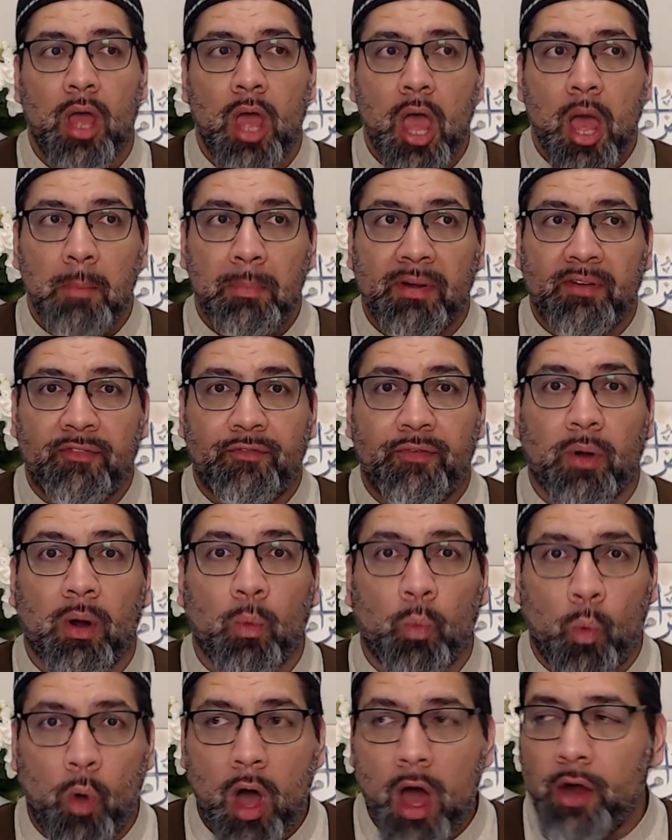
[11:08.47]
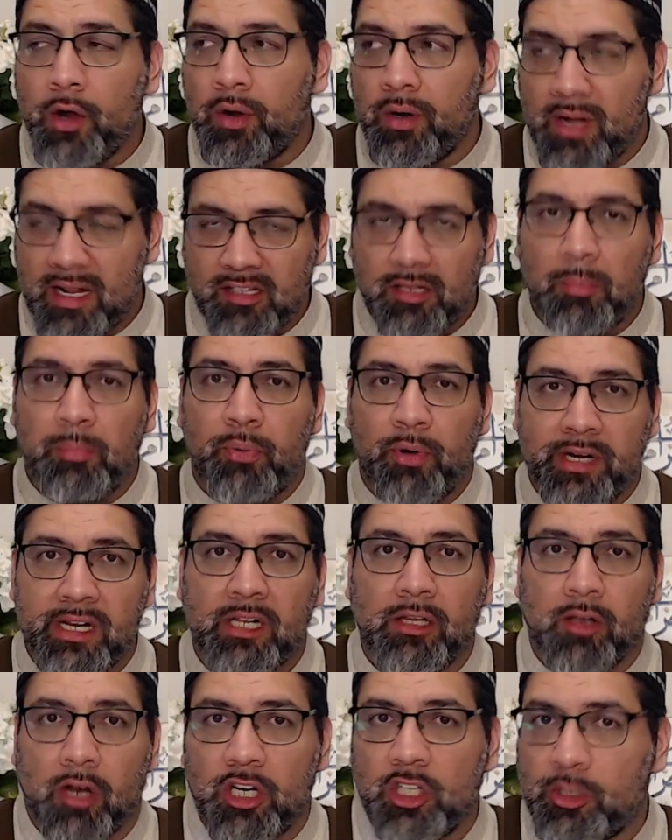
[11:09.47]
but for water, that's a pretty
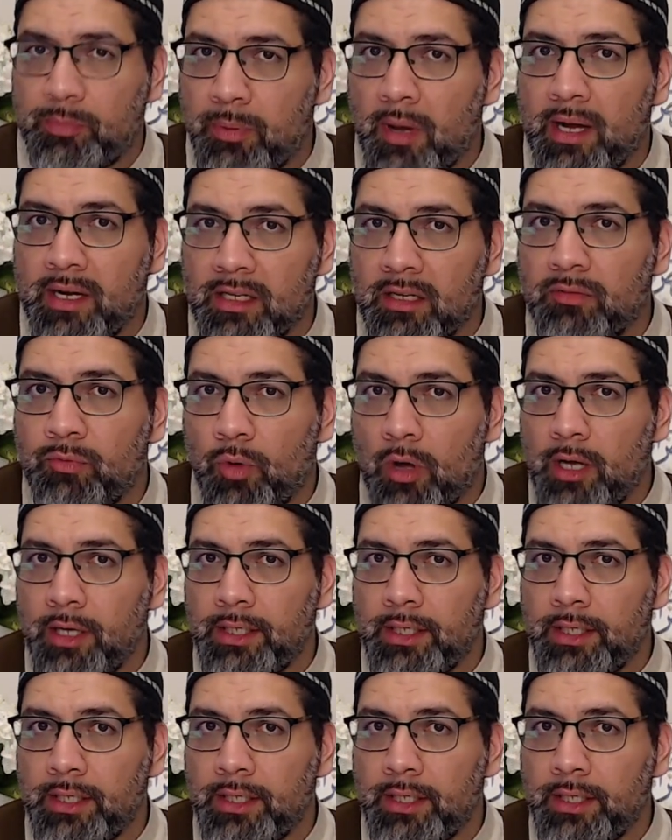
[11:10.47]
large body of water.